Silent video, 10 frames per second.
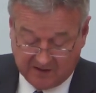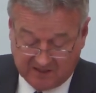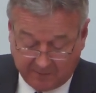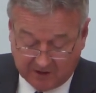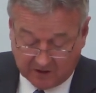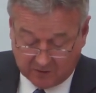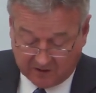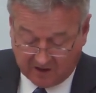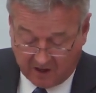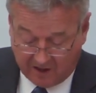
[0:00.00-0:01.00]
subject to
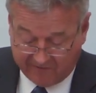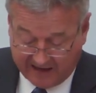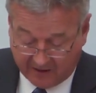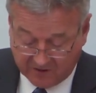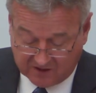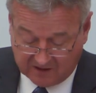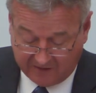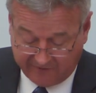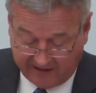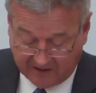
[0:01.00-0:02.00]
a carve-out to
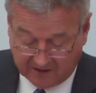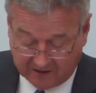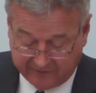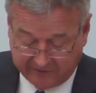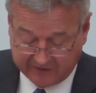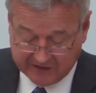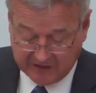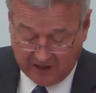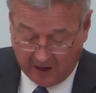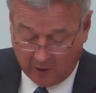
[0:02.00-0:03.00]
the effect that if there
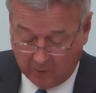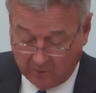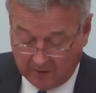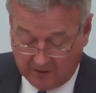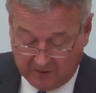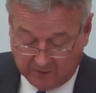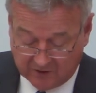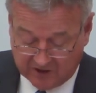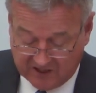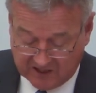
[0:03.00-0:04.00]
is no
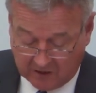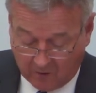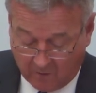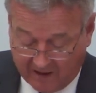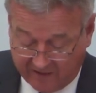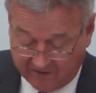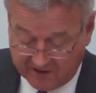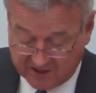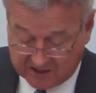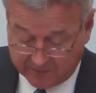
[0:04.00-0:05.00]
treaty or
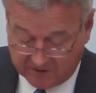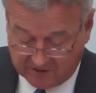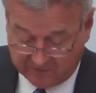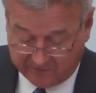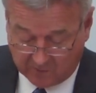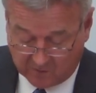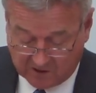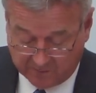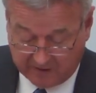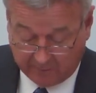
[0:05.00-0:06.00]
other instrument in
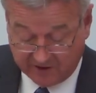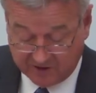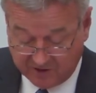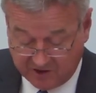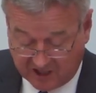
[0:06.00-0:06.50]
force by which a